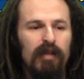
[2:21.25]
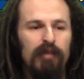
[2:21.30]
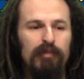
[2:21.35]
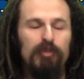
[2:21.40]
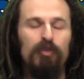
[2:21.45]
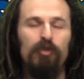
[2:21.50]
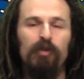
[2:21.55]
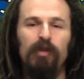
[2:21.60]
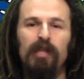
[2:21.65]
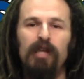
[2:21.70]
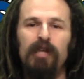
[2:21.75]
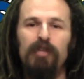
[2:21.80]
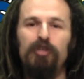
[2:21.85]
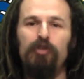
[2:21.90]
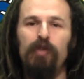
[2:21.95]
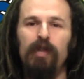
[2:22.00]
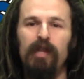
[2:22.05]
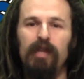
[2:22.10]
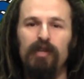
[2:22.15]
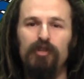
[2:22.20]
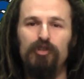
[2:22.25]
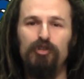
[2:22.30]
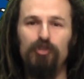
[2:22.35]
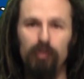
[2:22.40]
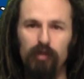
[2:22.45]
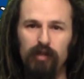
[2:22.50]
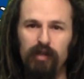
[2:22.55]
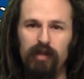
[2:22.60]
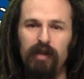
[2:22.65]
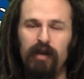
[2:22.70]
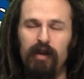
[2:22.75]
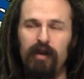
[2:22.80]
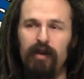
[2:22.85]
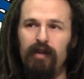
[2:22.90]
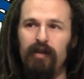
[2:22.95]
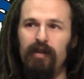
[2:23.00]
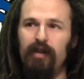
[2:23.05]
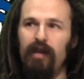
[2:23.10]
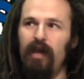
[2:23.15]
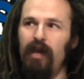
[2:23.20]
Been doing a lot of training at
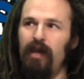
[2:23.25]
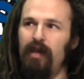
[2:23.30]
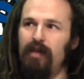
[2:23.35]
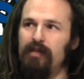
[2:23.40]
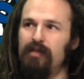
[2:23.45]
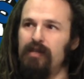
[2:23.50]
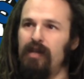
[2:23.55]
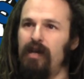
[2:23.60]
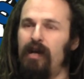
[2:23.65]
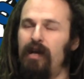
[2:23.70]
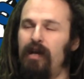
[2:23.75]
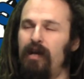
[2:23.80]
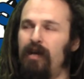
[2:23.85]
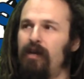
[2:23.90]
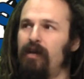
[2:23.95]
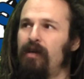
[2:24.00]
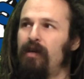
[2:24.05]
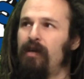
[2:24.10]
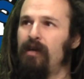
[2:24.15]
Juilliard and a